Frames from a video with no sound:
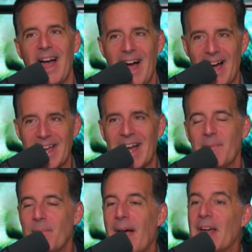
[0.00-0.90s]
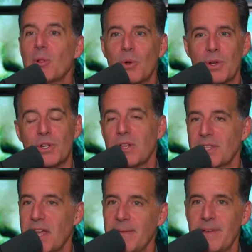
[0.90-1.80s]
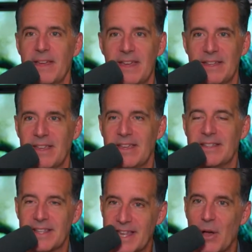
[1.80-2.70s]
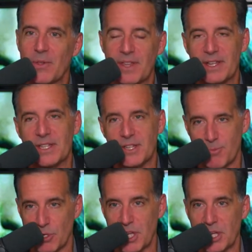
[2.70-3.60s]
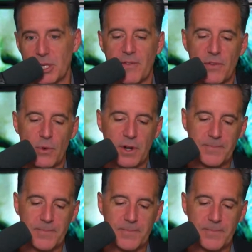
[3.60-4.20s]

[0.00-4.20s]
I, I battle lawyers all the time in, in the Southeast, particularly in Florida.